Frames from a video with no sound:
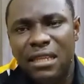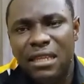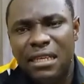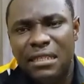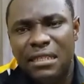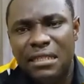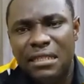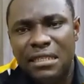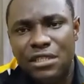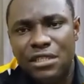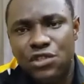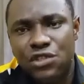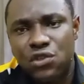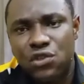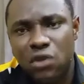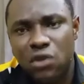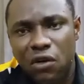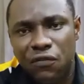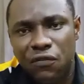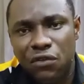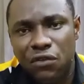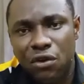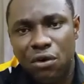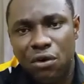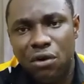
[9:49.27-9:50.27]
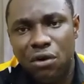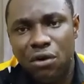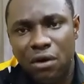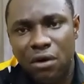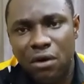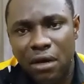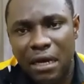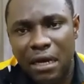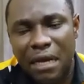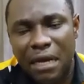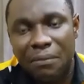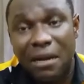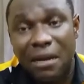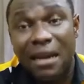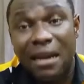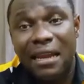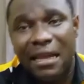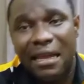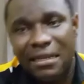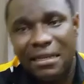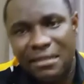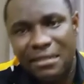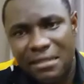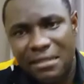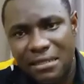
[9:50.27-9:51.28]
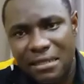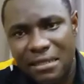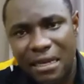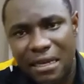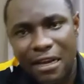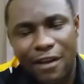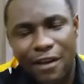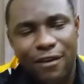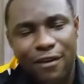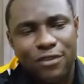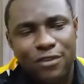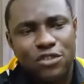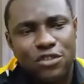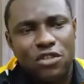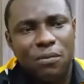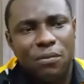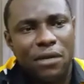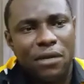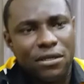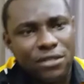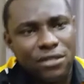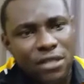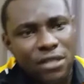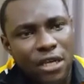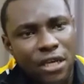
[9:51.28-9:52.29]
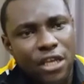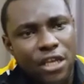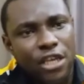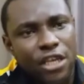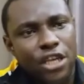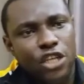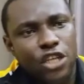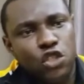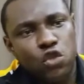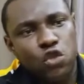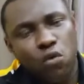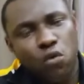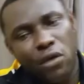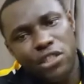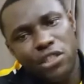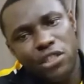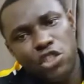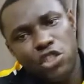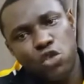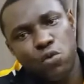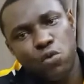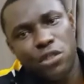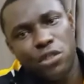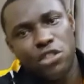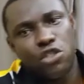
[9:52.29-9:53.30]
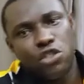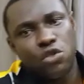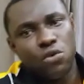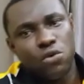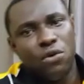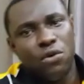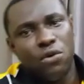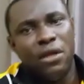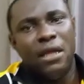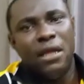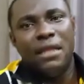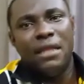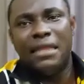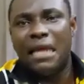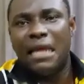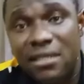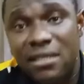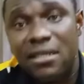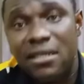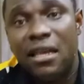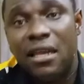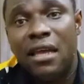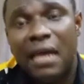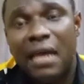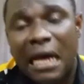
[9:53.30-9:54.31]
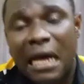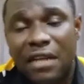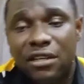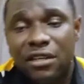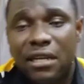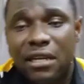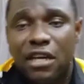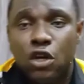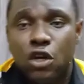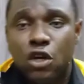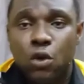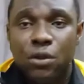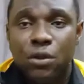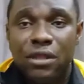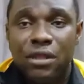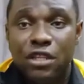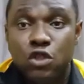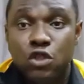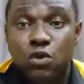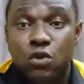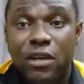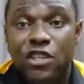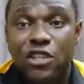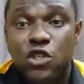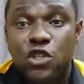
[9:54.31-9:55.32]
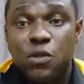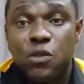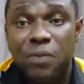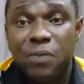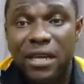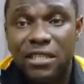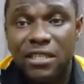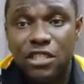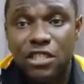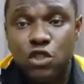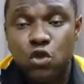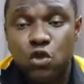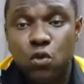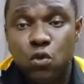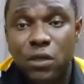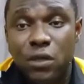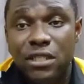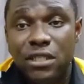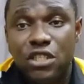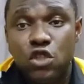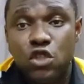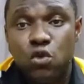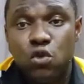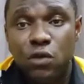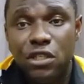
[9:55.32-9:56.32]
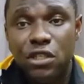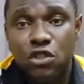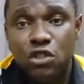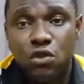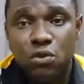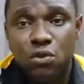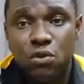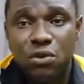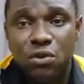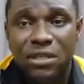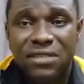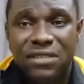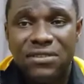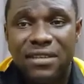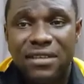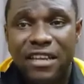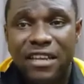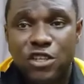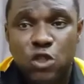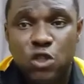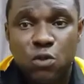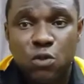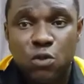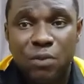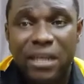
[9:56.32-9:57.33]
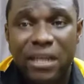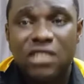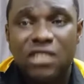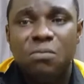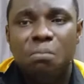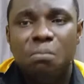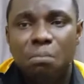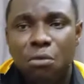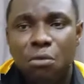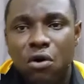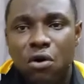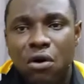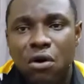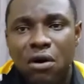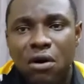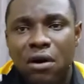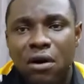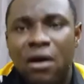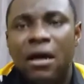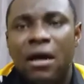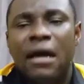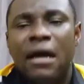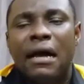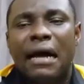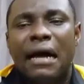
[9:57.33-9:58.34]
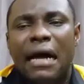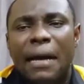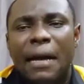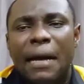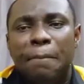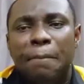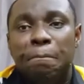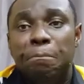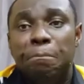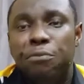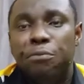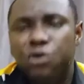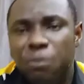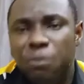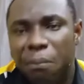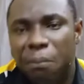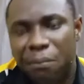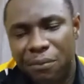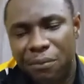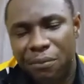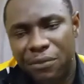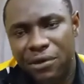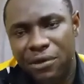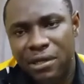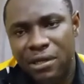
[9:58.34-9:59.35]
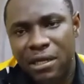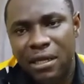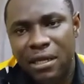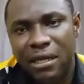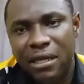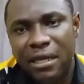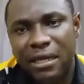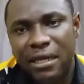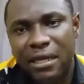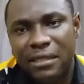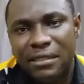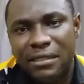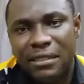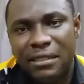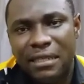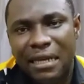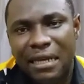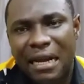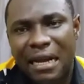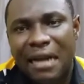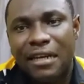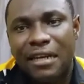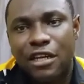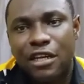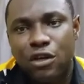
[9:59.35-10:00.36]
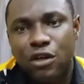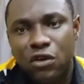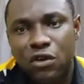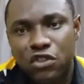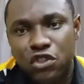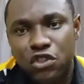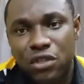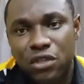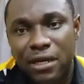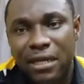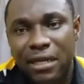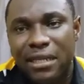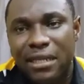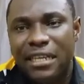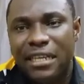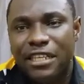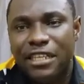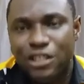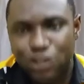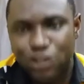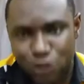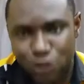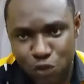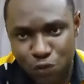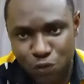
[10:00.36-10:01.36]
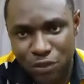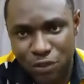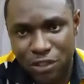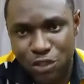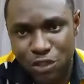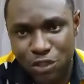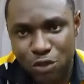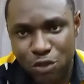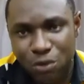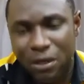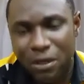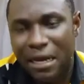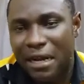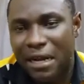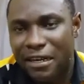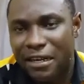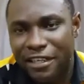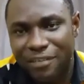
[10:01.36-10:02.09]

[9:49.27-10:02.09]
the needs of your clients and customers in 2022. Six, another good thing to expect in 2022 is expect more boom in the agricultural industry. So